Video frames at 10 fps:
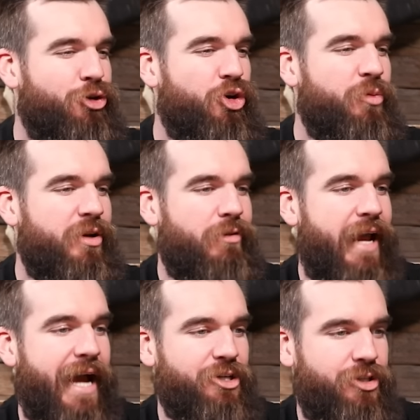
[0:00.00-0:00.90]
Human
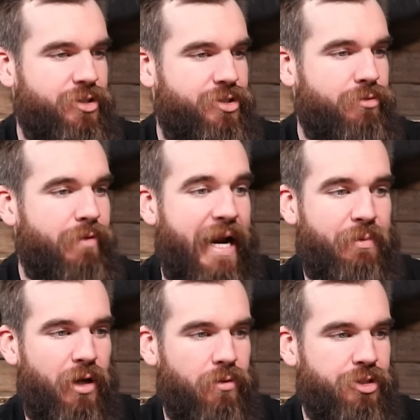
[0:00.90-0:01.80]
reactions to
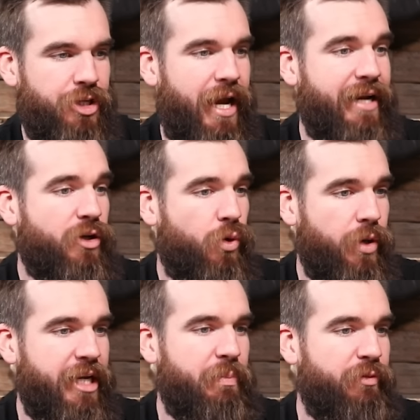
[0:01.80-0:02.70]
rape culture and
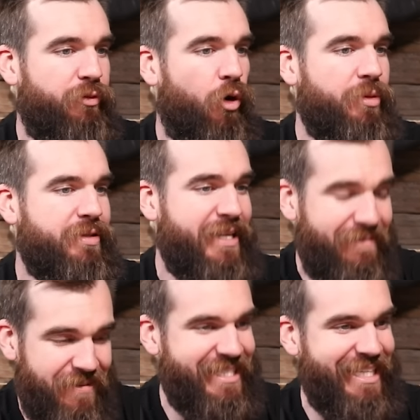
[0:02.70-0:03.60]
queer
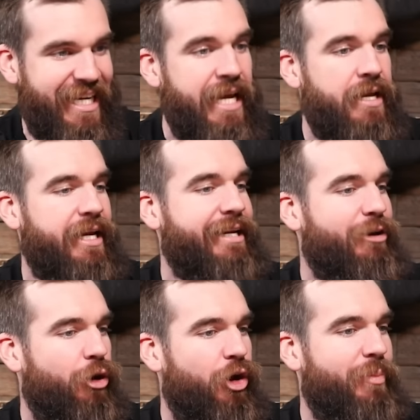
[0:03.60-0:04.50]
performativity
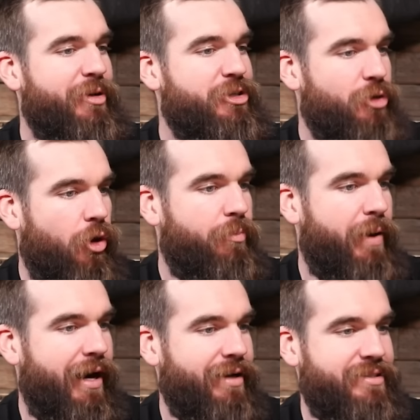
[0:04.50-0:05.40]
in urban dog
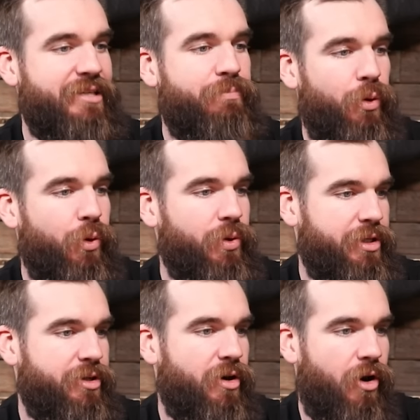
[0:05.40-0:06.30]
parks in
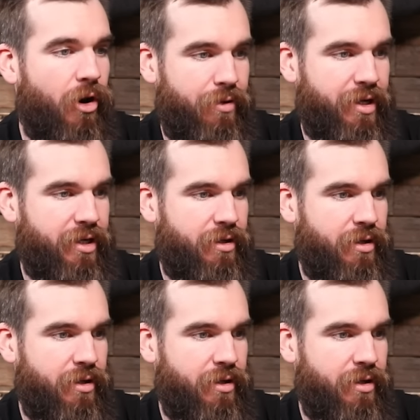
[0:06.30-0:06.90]
Portland, Oregon.